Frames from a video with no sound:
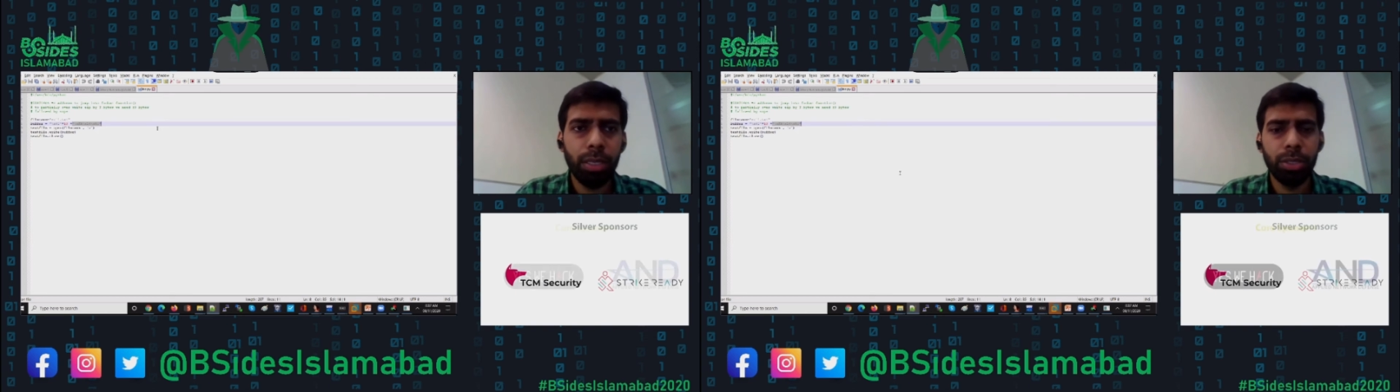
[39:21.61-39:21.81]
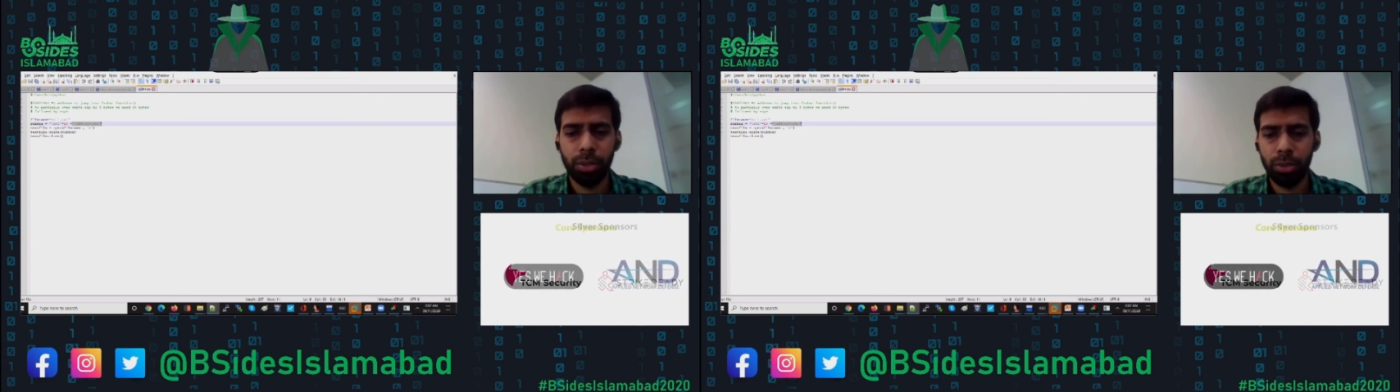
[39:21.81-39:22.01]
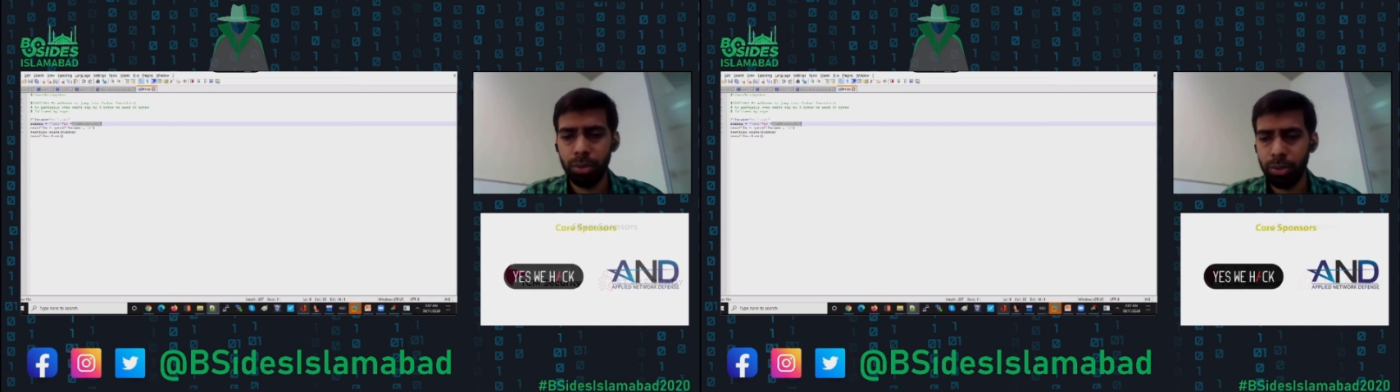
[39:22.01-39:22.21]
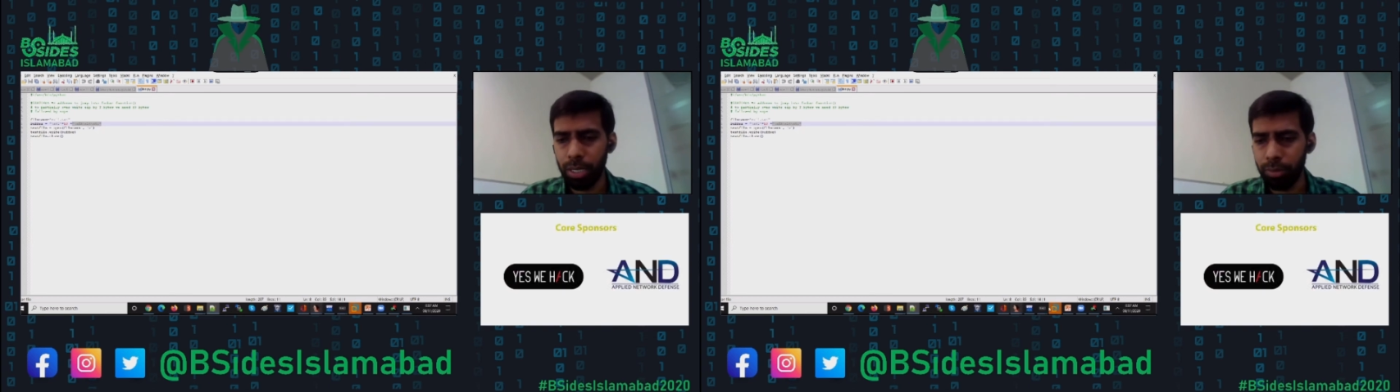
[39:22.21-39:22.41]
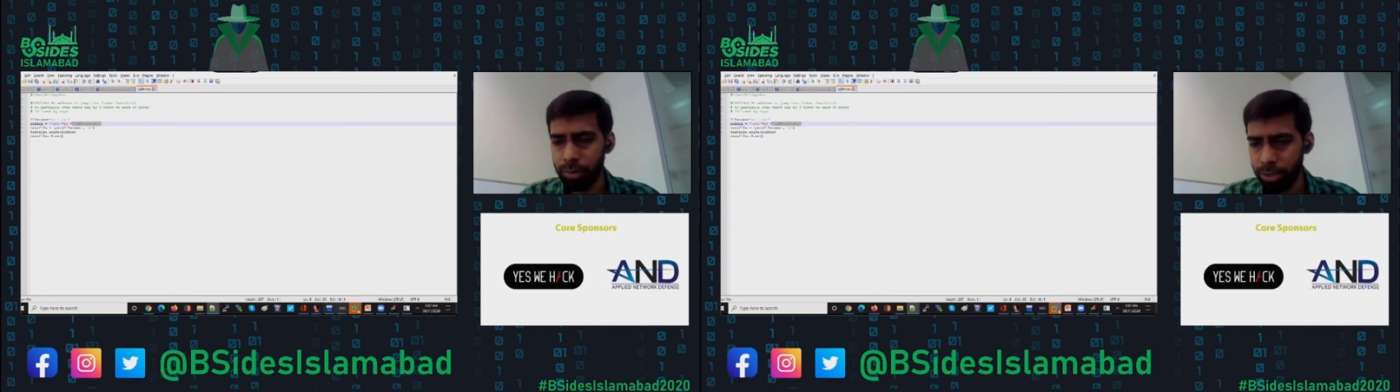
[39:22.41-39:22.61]
So
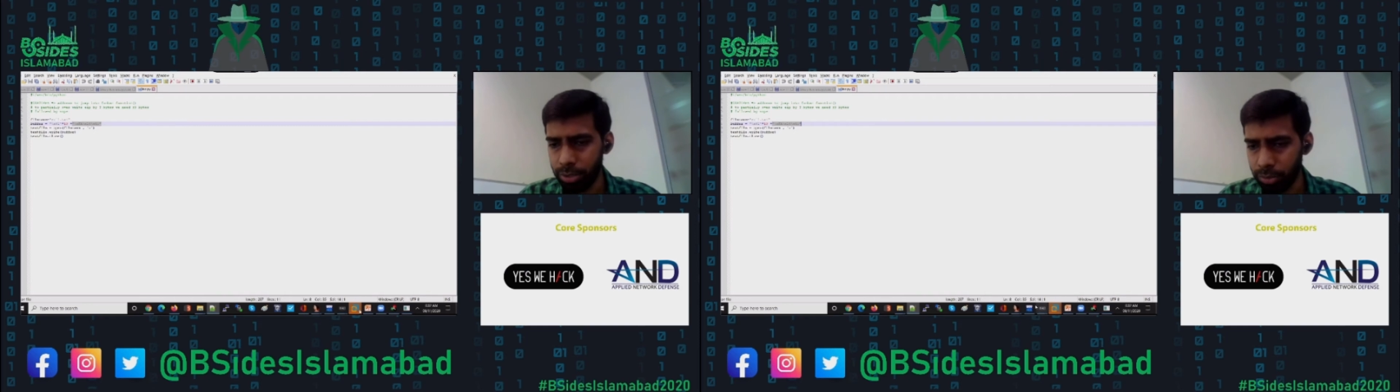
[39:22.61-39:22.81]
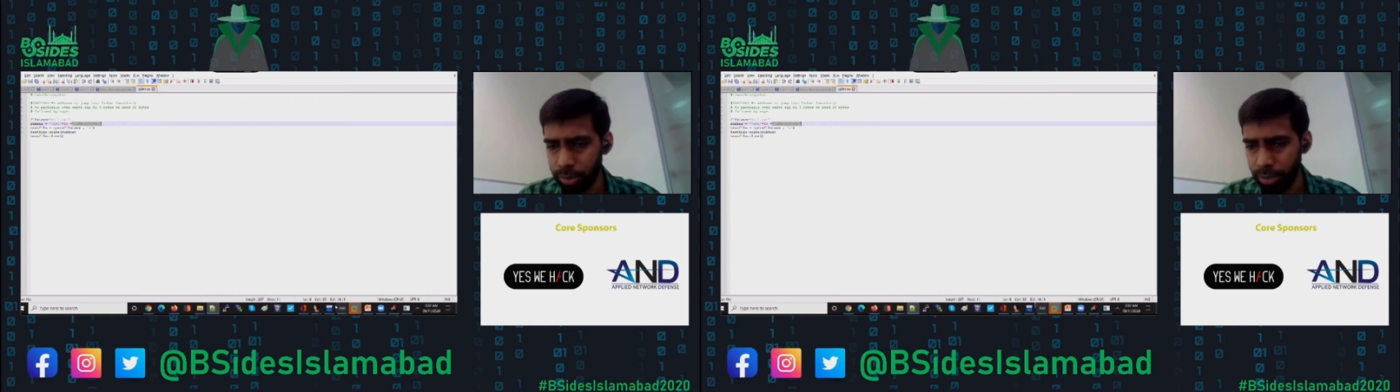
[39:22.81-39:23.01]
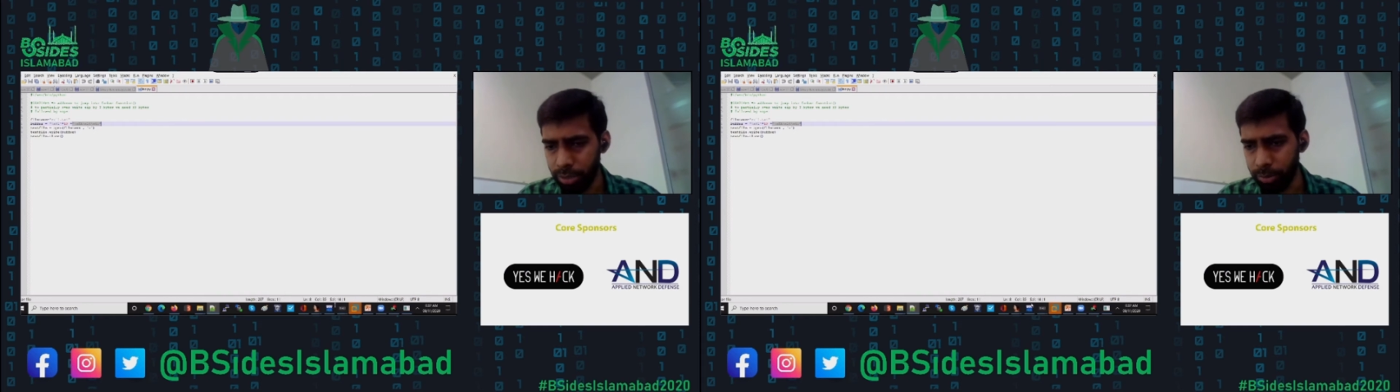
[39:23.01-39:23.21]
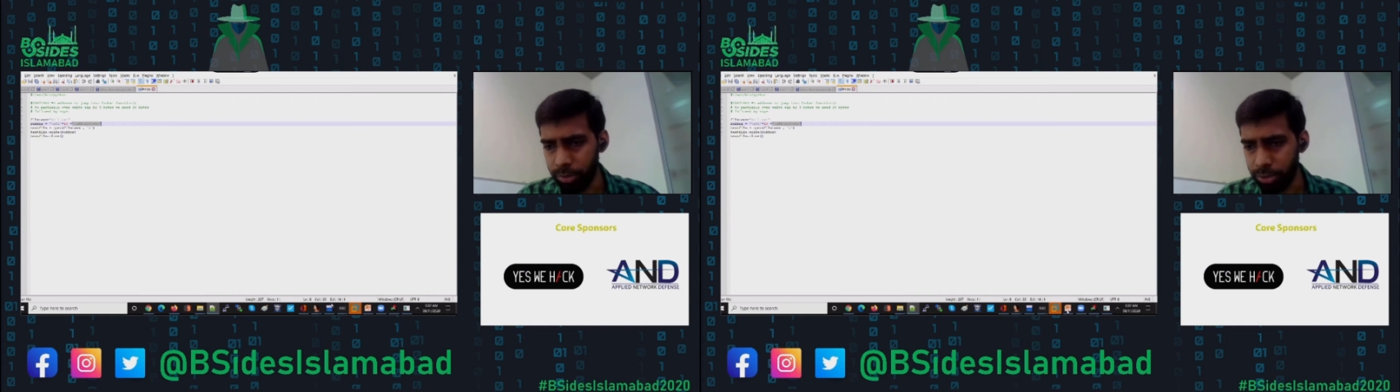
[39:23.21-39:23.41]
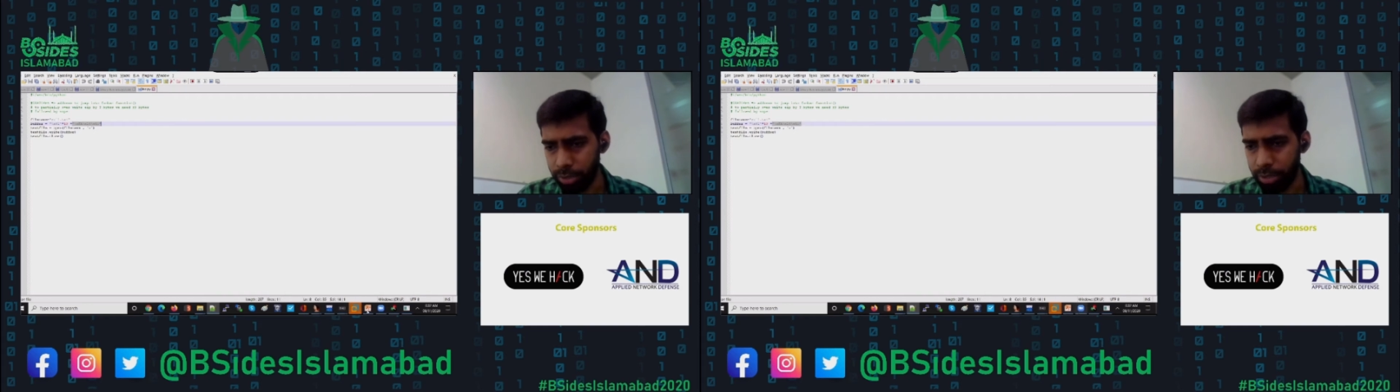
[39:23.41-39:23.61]
I would just quickly
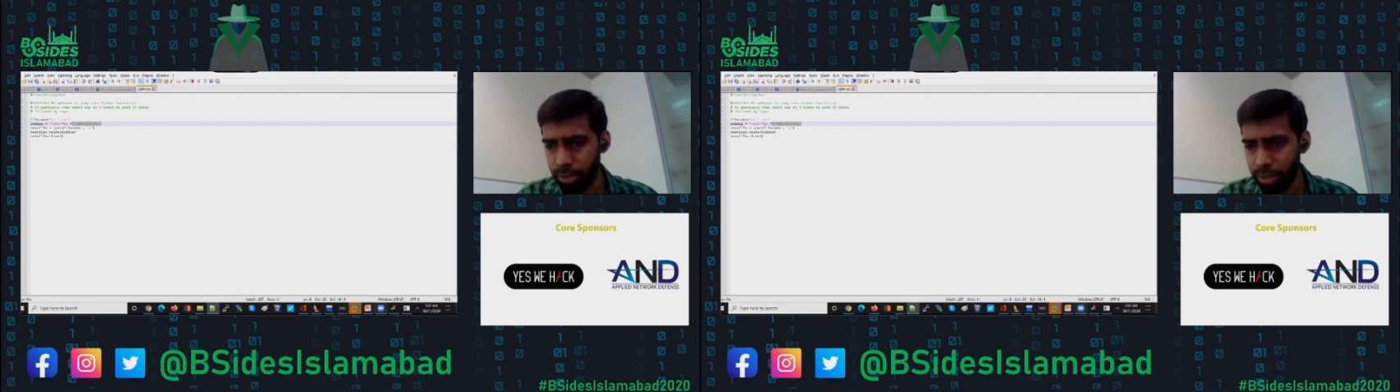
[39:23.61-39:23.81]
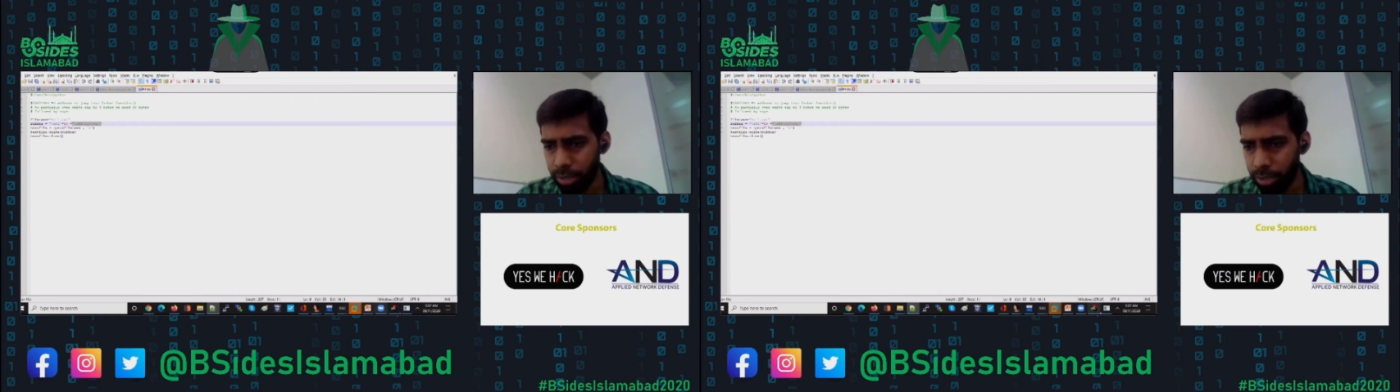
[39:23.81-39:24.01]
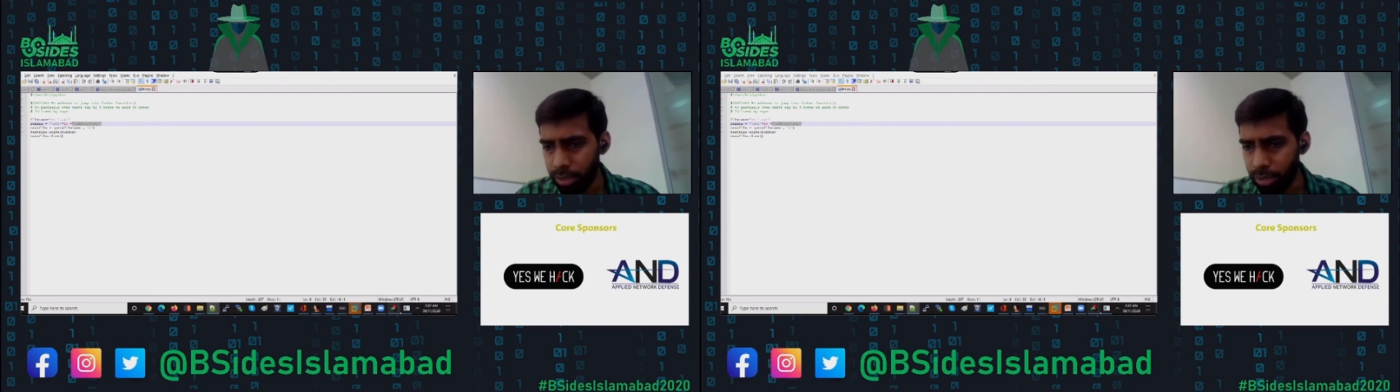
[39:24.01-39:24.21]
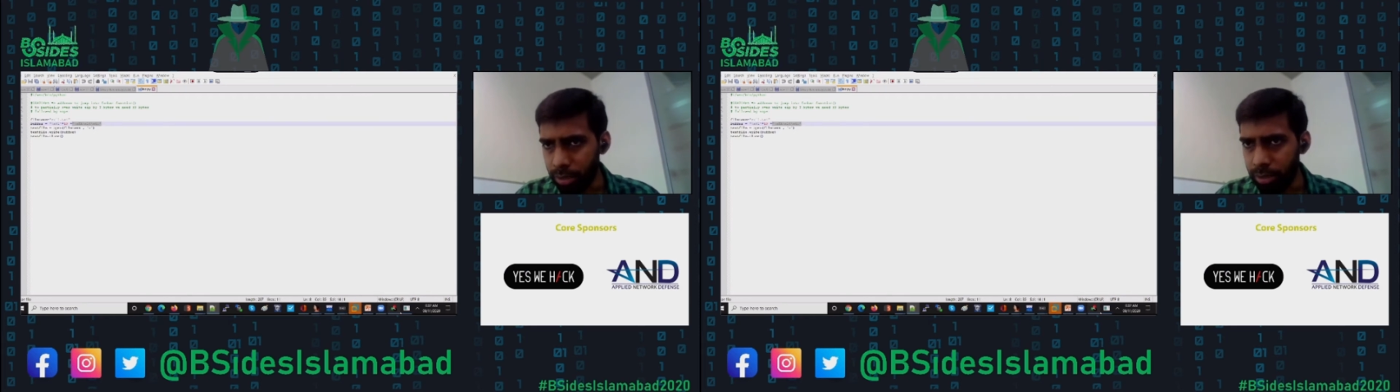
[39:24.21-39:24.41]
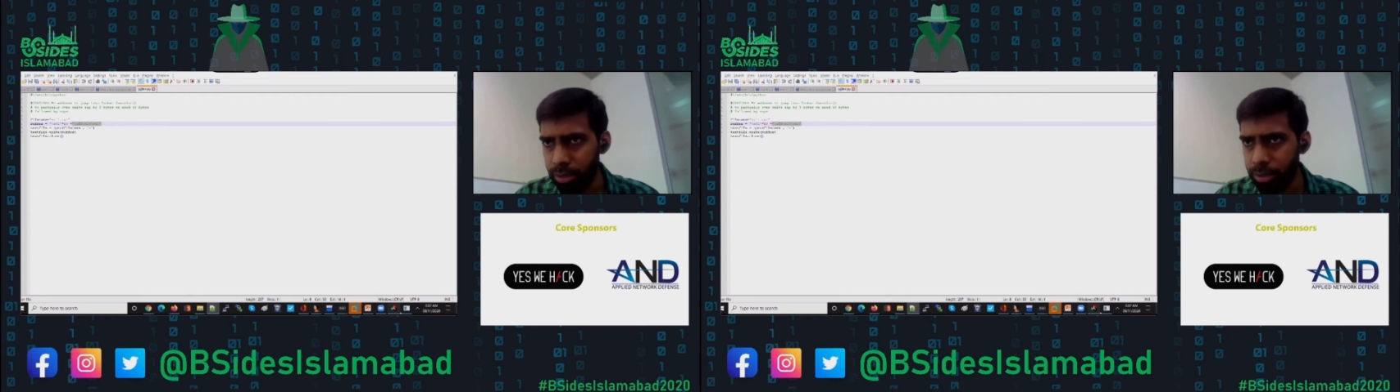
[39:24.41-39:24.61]
demonstrate
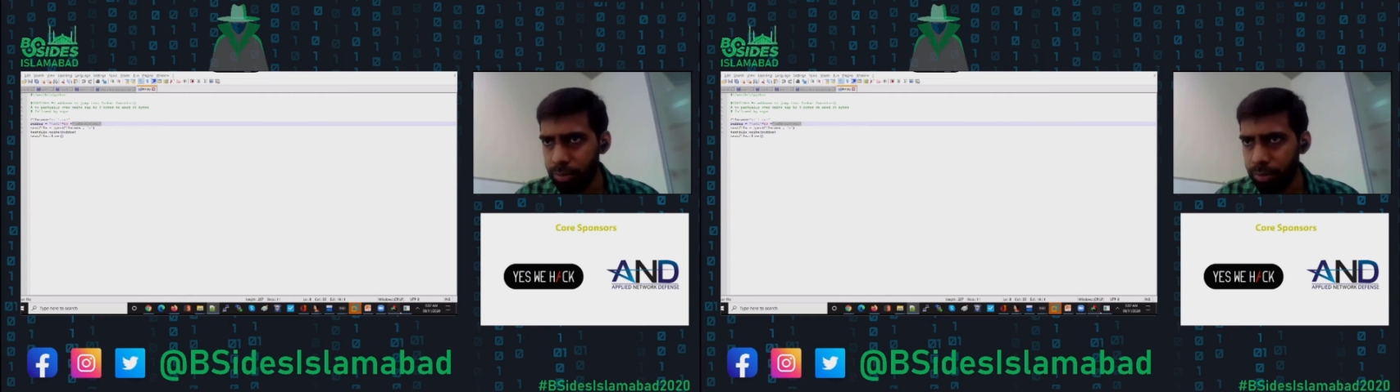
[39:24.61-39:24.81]
this